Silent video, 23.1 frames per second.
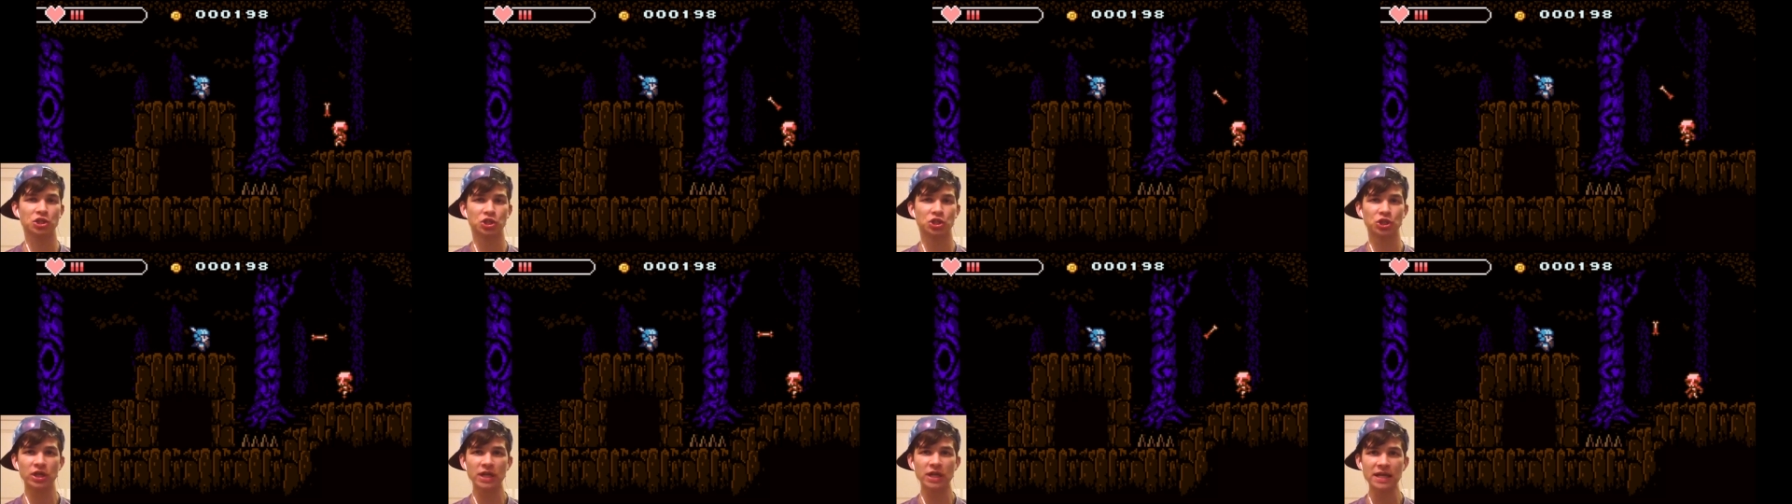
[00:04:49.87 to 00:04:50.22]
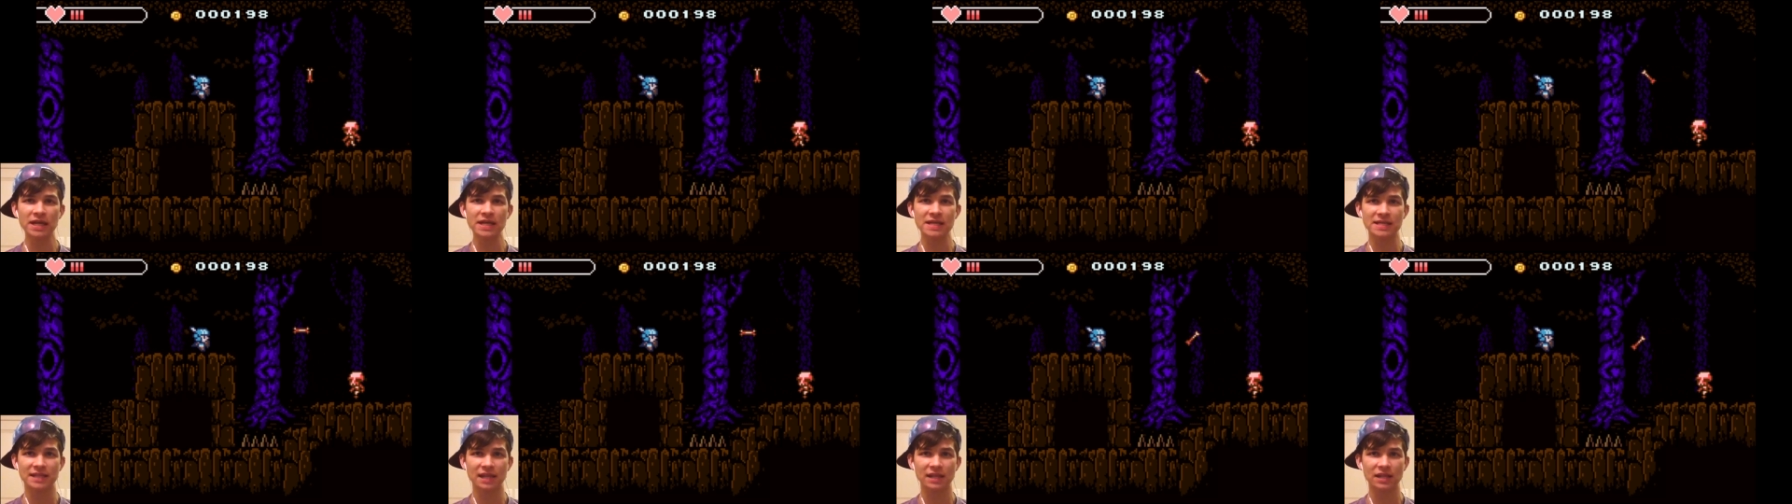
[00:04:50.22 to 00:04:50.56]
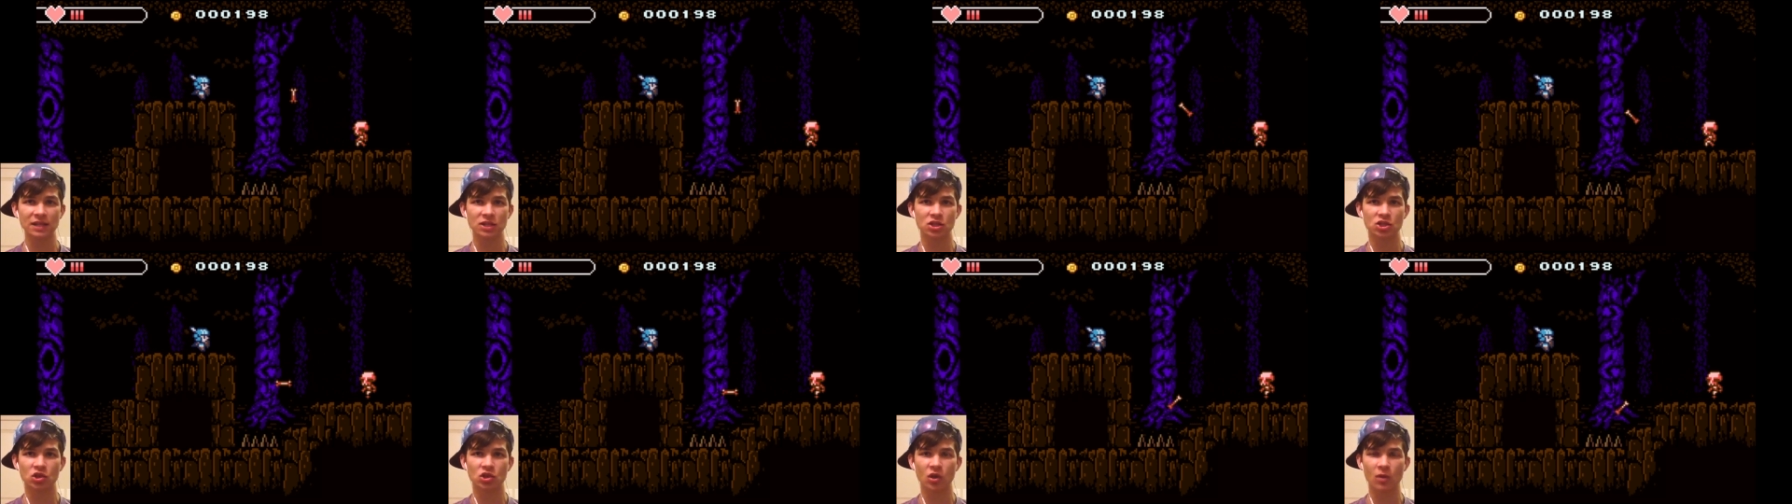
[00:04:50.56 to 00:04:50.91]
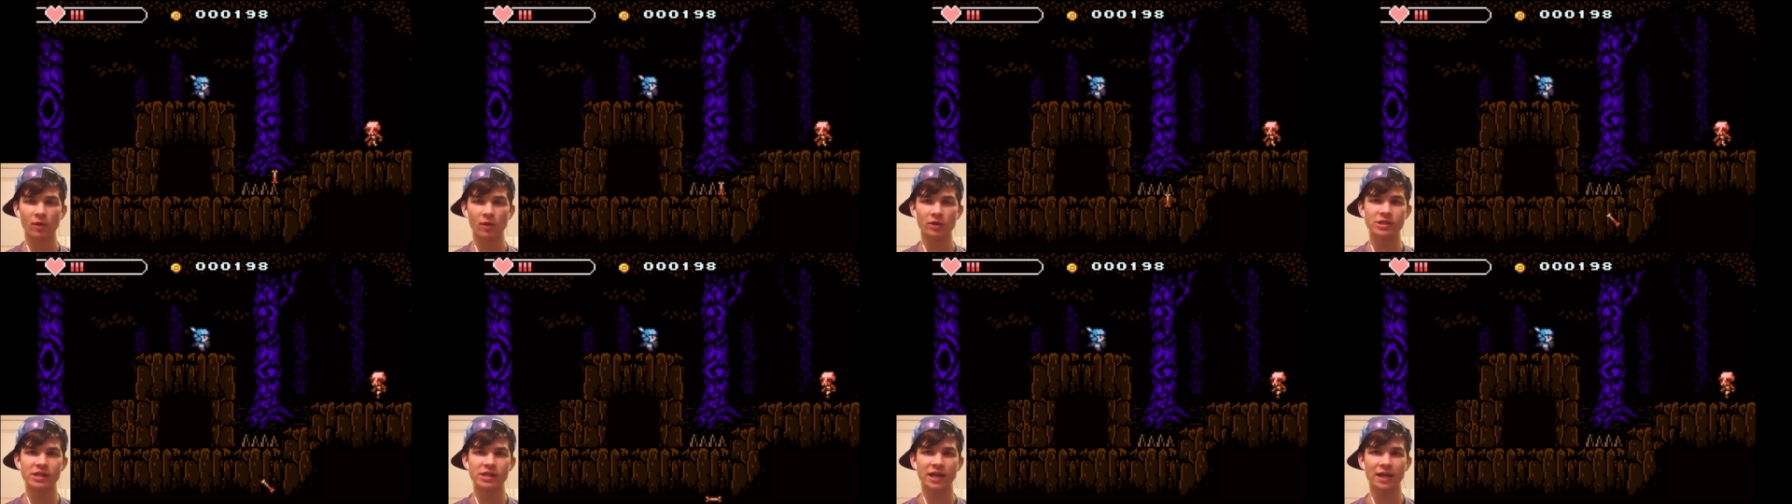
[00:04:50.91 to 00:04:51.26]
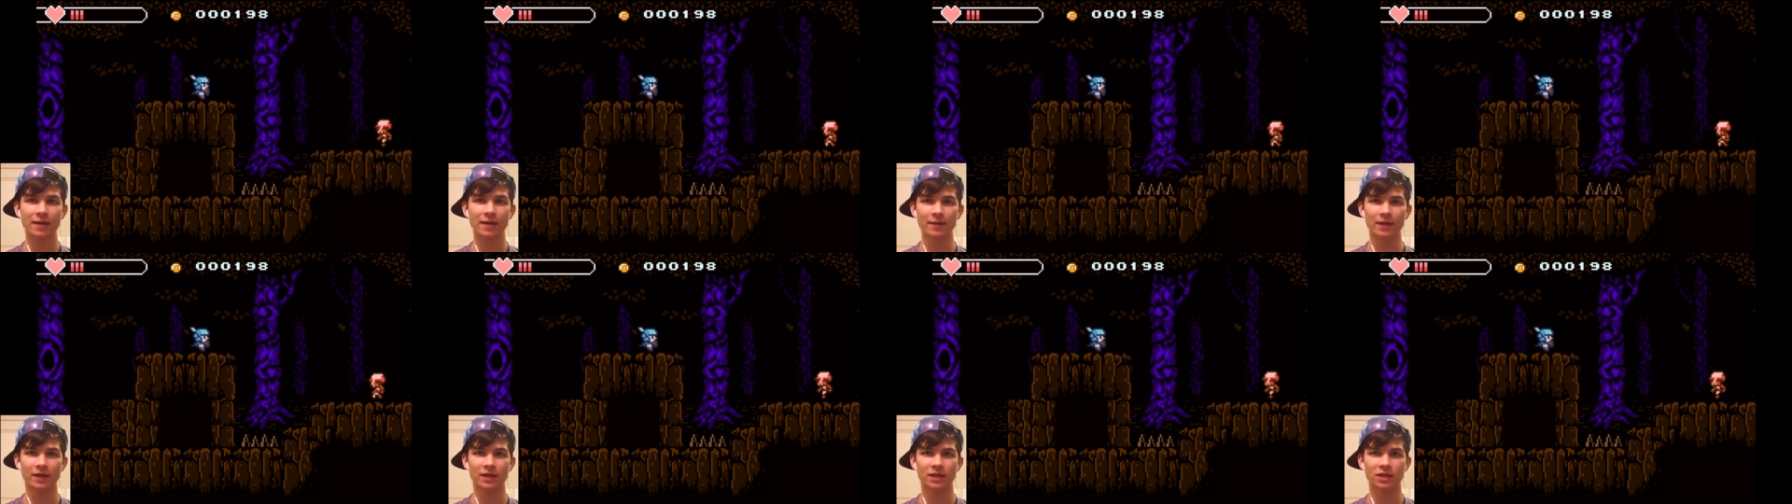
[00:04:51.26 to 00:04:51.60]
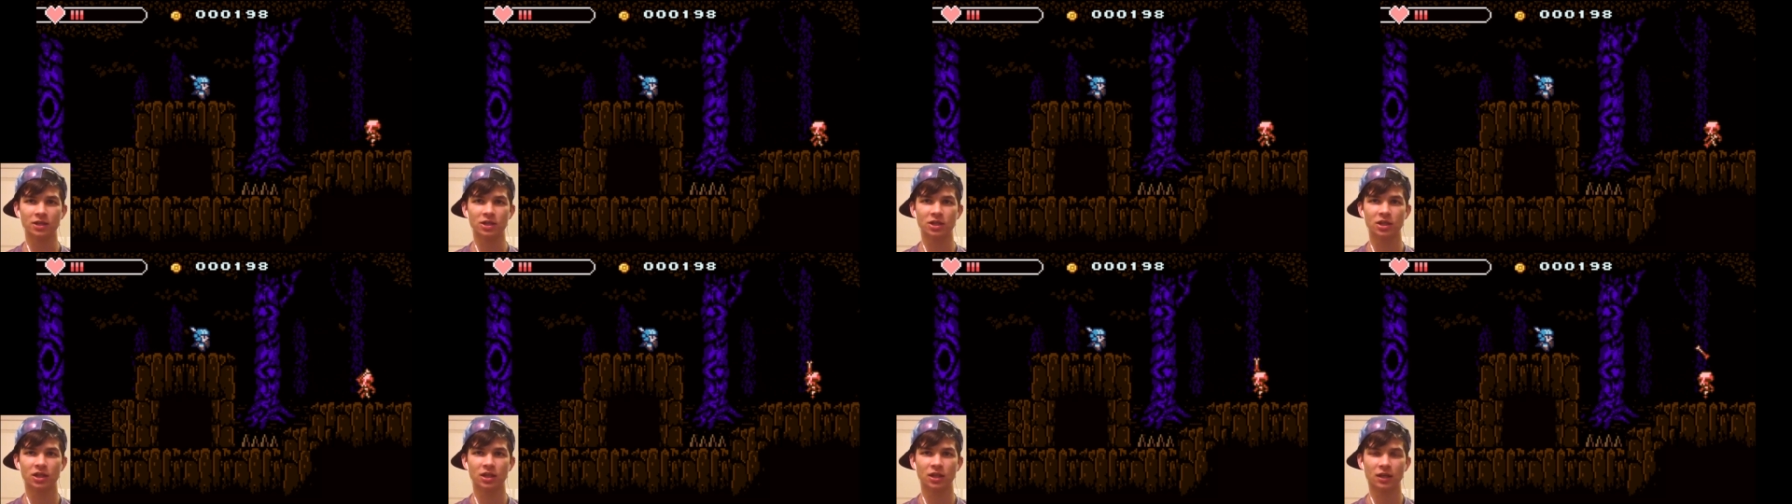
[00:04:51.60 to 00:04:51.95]
Jeez, that did so much
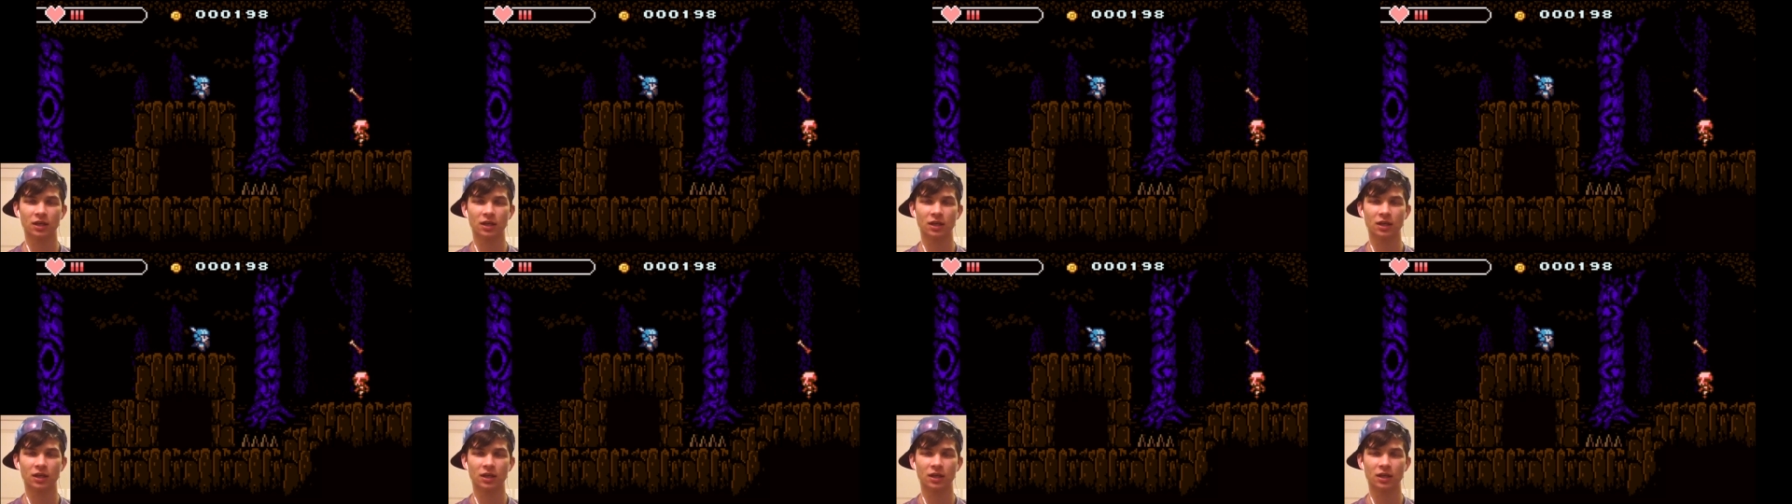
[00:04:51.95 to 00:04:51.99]
damage.